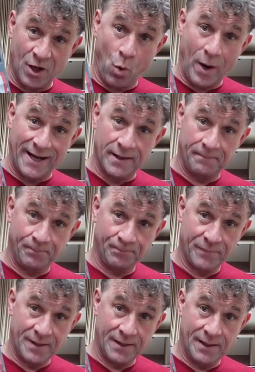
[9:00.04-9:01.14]
quid.
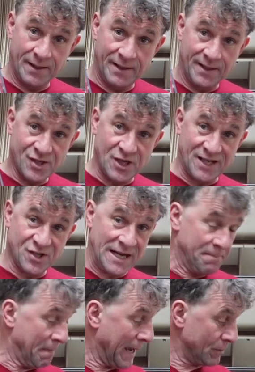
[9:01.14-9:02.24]

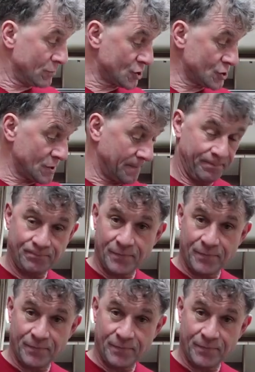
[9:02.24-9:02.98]
£16.